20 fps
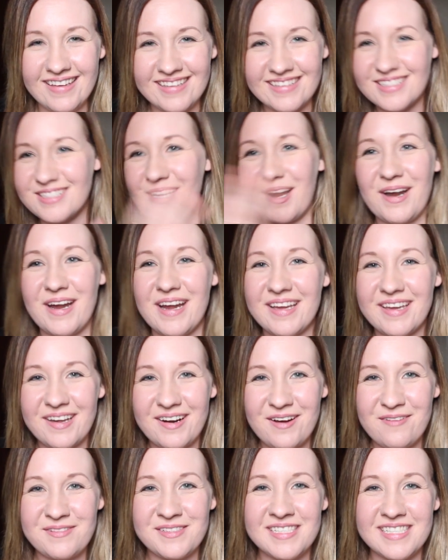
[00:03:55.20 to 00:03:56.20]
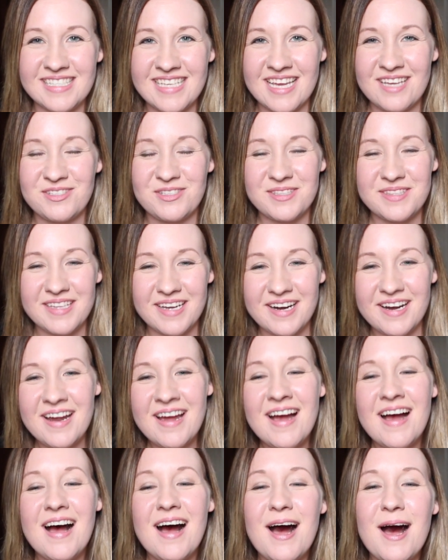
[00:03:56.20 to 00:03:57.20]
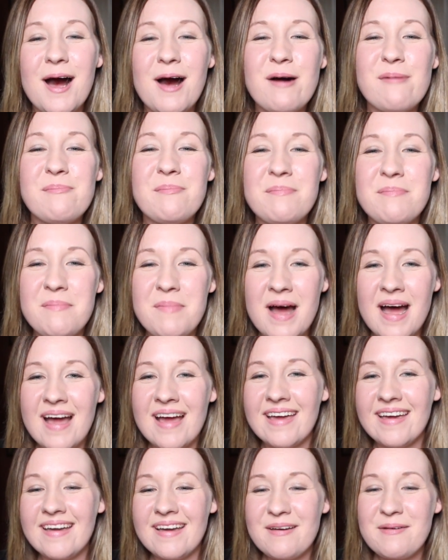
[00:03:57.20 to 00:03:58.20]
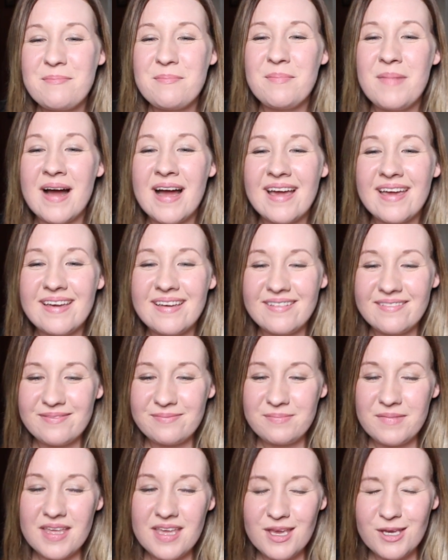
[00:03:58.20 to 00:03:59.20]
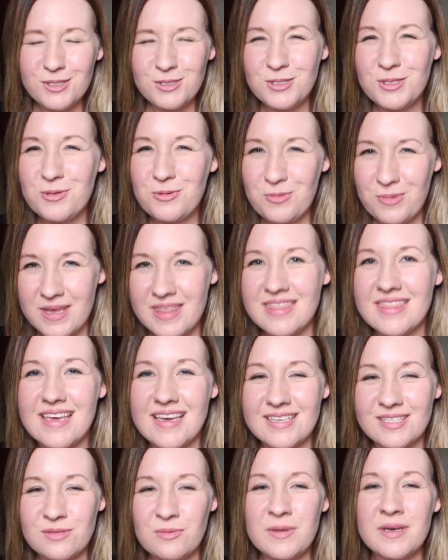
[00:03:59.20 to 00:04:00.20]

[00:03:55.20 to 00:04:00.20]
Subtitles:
Sorry, I got off on a tangent there. My issue with this,